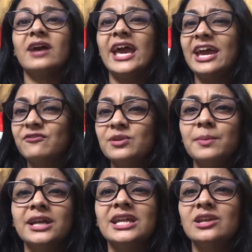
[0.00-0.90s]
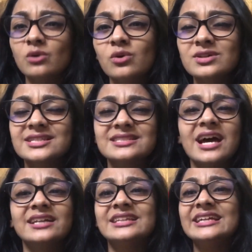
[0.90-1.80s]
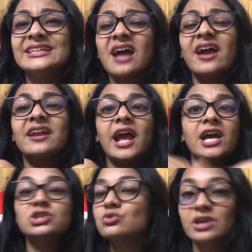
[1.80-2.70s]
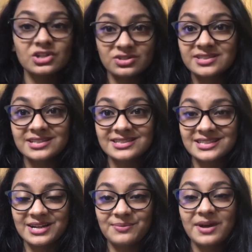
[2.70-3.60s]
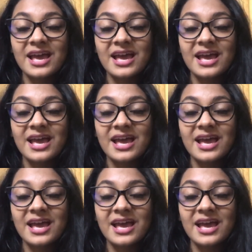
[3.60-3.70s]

everybody knows that the entire education system